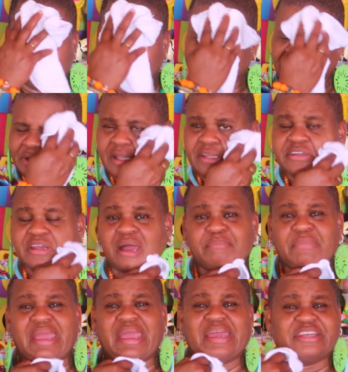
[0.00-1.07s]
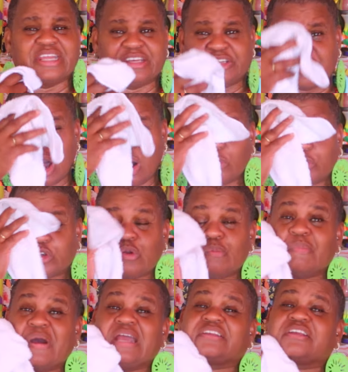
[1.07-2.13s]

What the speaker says: So this young man didn't know too much